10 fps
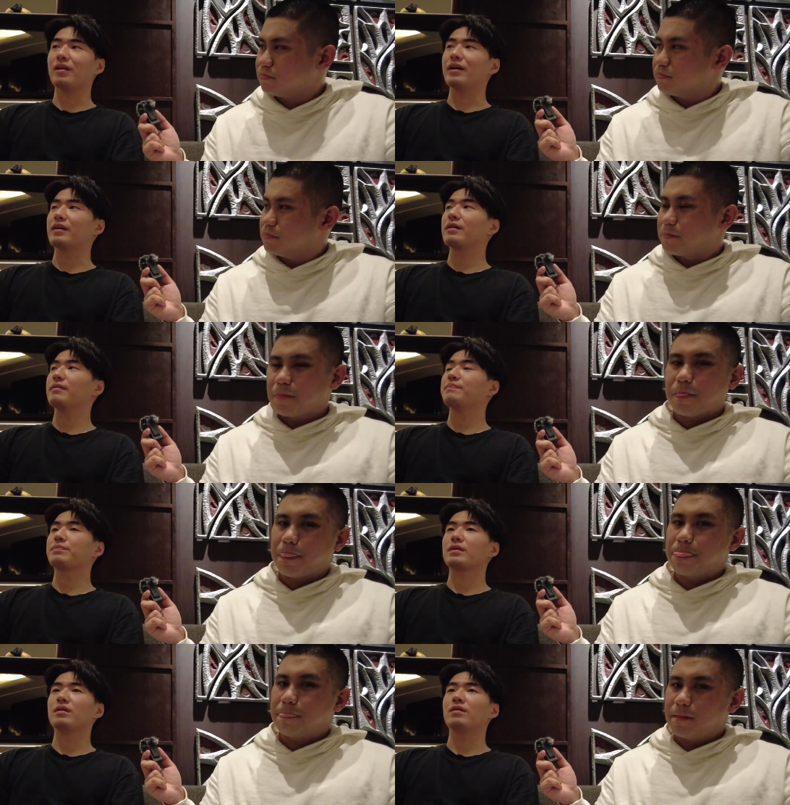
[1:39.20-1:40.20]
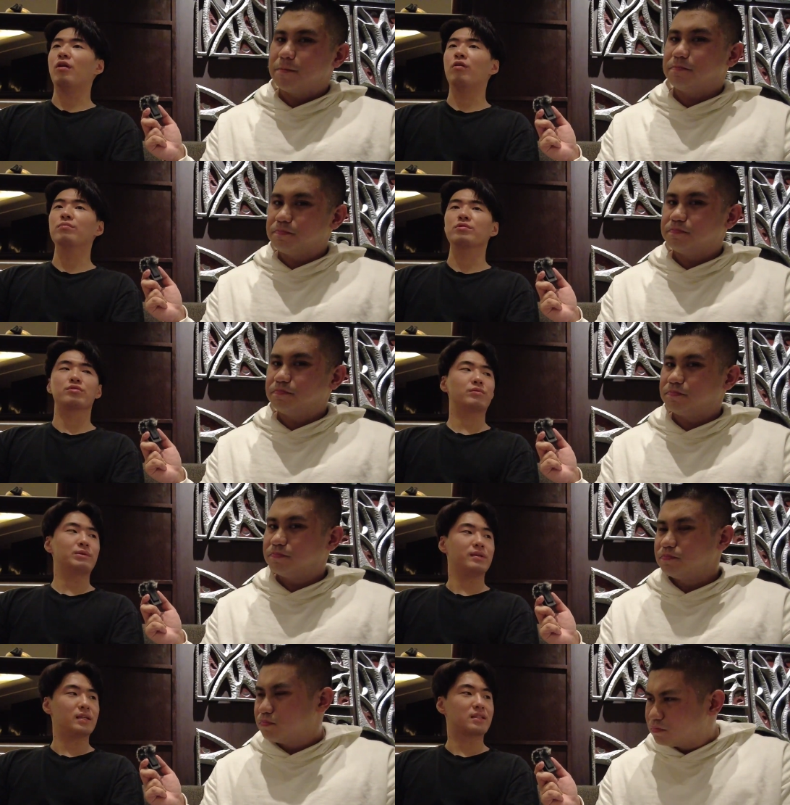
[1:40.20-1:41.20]
Speaker 1: like almost
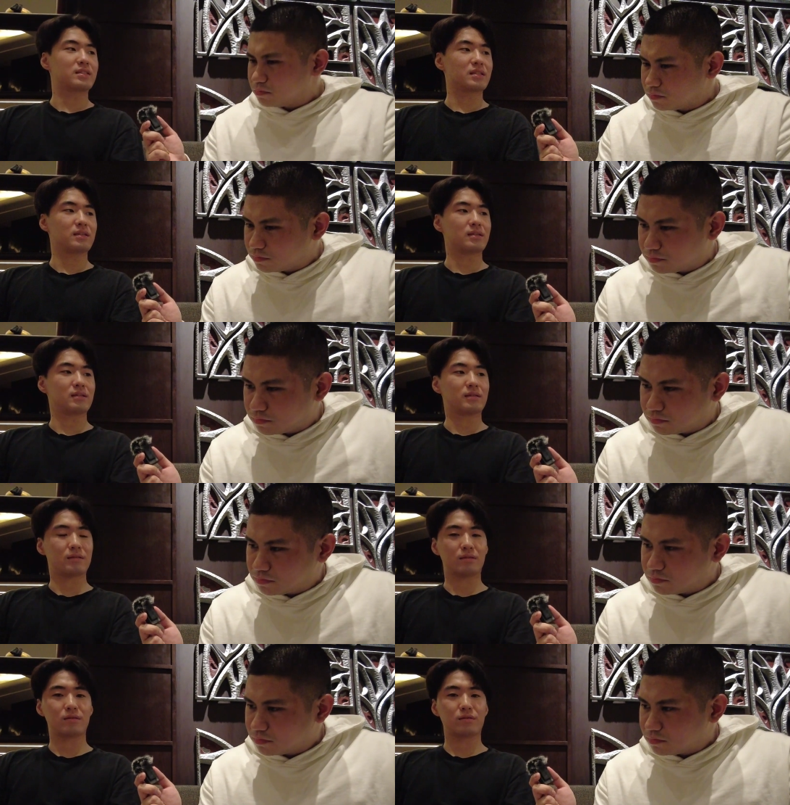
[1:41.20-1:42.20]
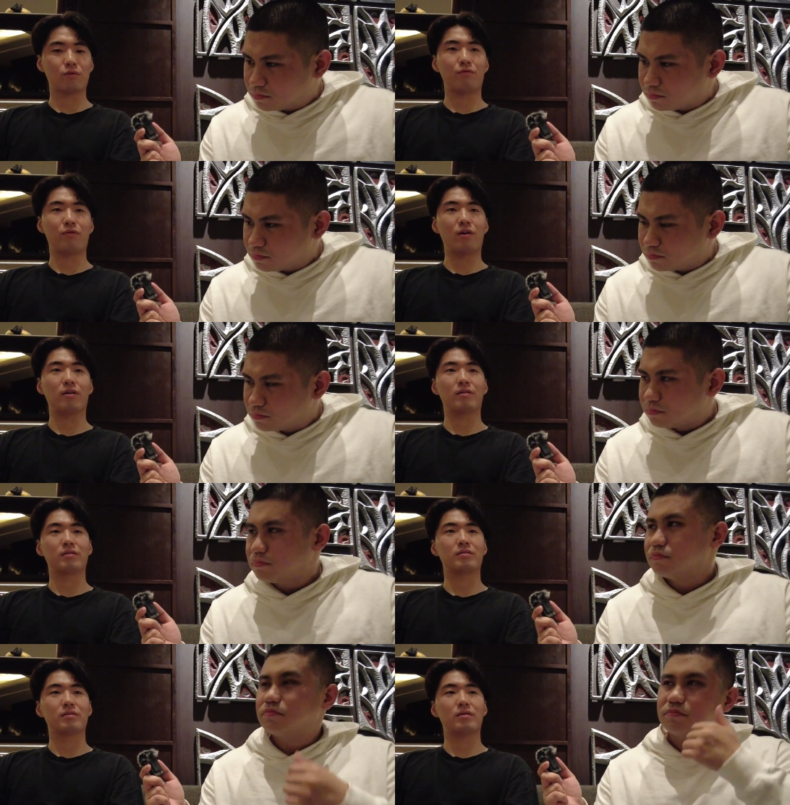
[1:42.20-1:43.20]
three weeks so far.
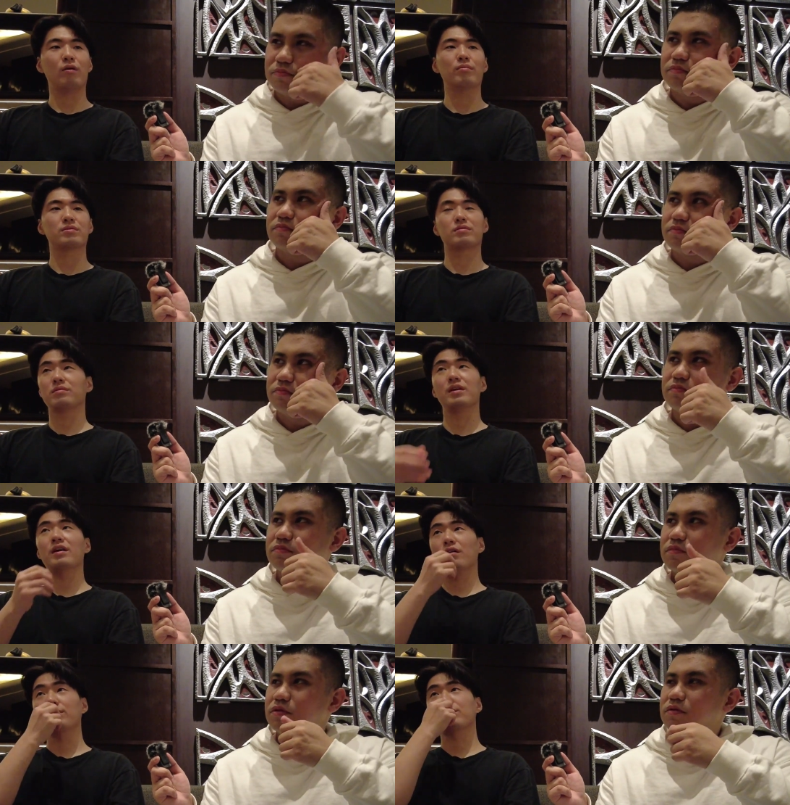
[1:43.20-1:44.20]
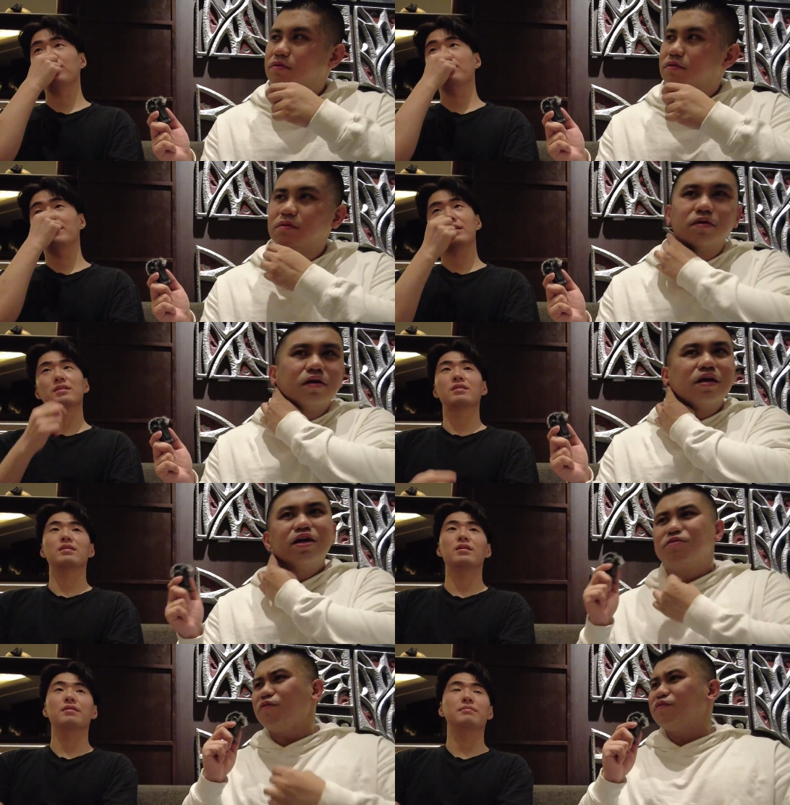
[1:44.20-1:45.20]
Almost, yeah, almost three weeks.
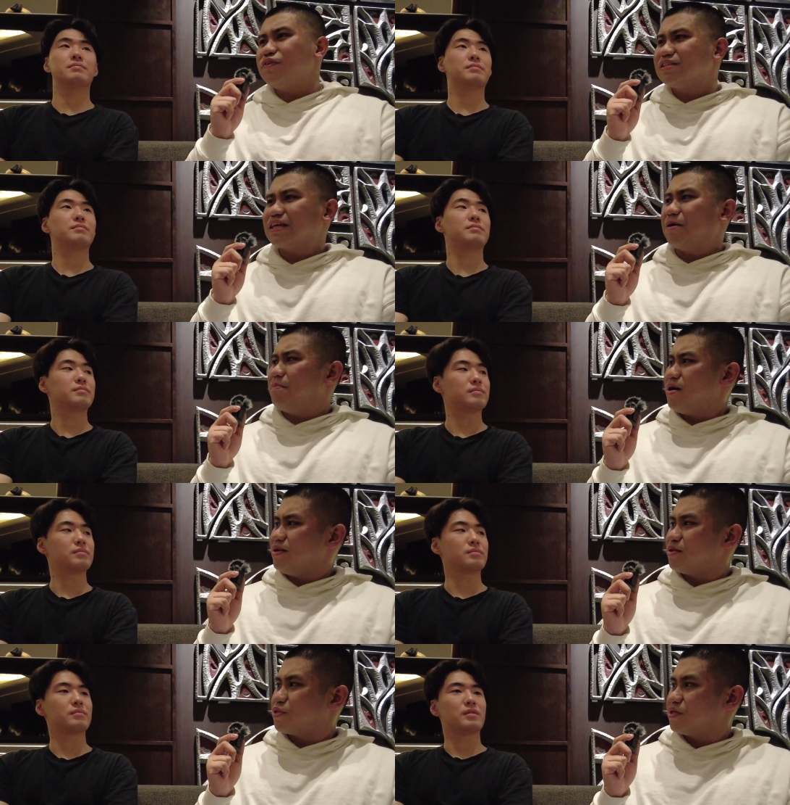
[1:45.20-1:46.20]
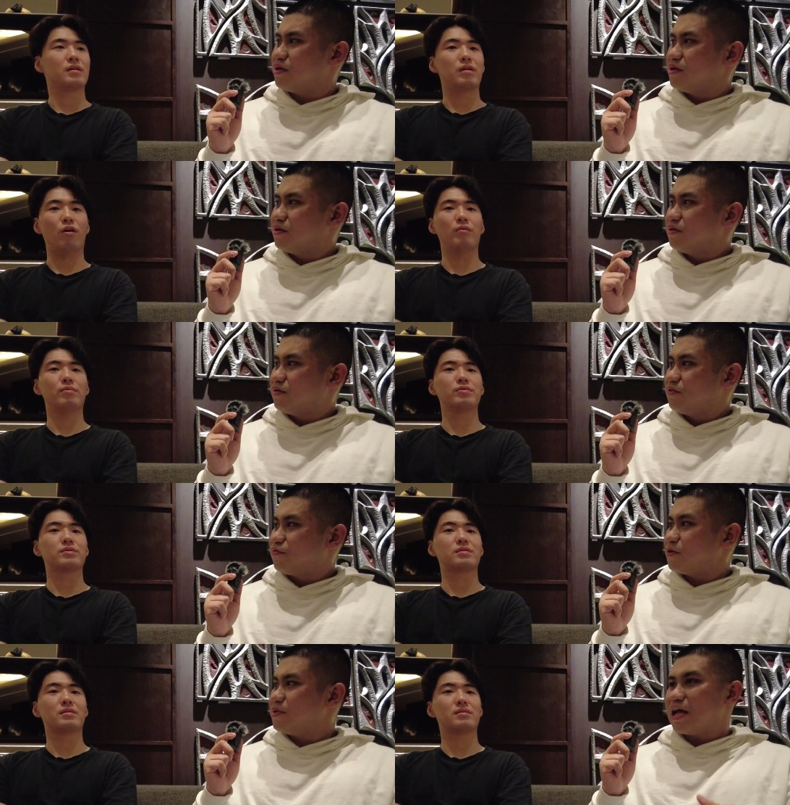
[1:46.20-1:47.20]
It,
Speaker 2: uh, it feels like a month. Almost.
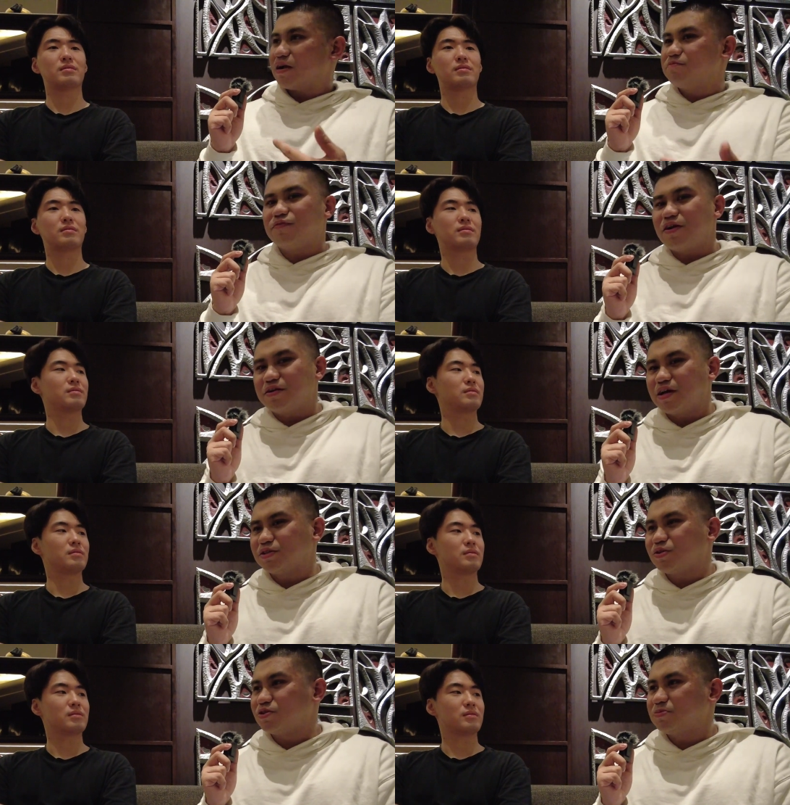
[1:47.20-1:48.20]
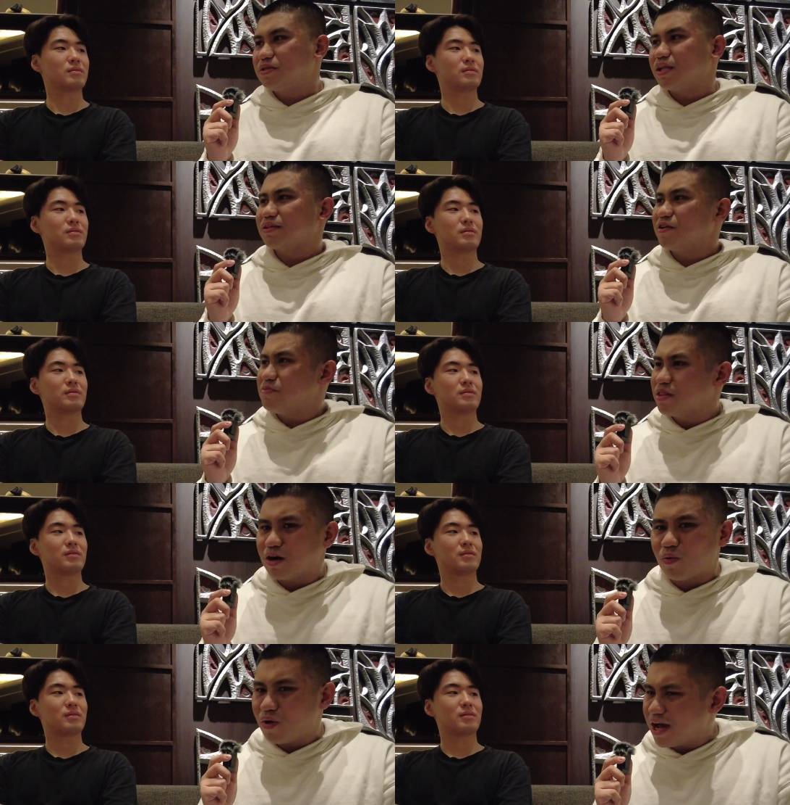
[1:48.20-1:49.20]
For me, like I've been following you guys on social media. Like they've been
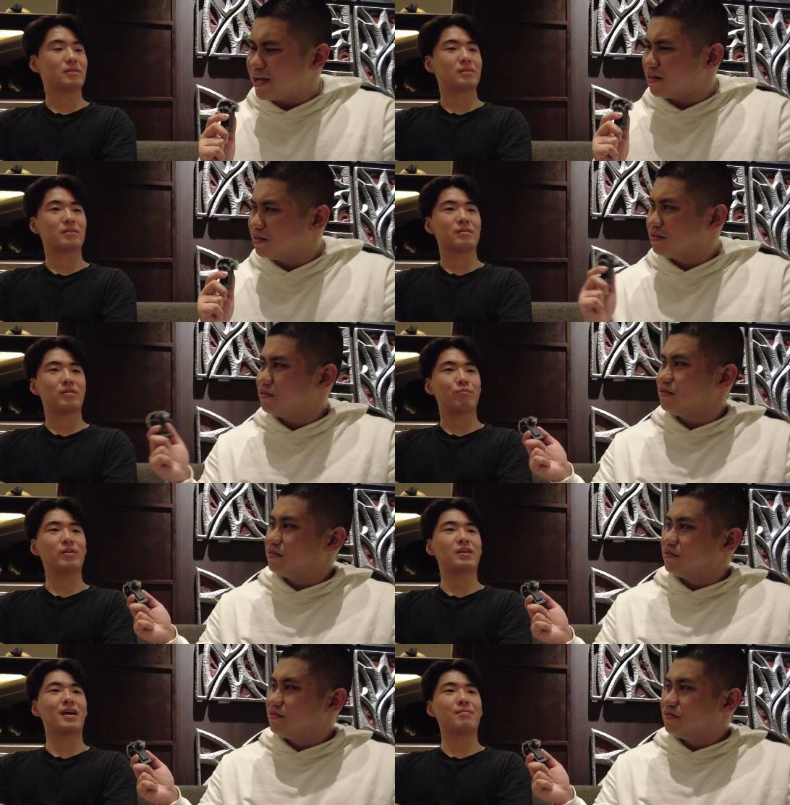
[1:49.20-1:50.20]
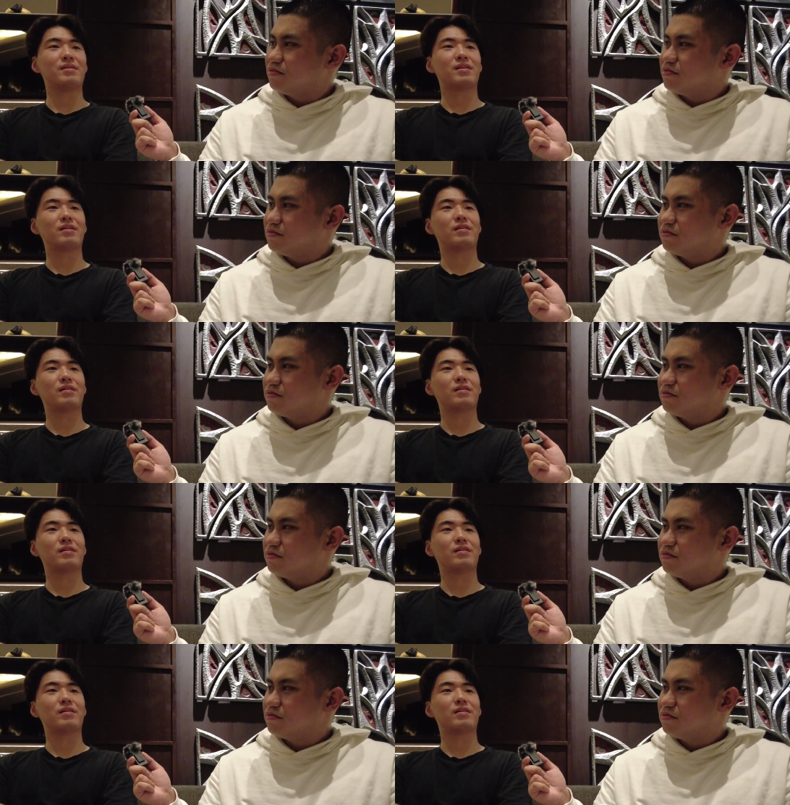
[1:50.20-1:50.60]
there a while
Speaker 1: we came here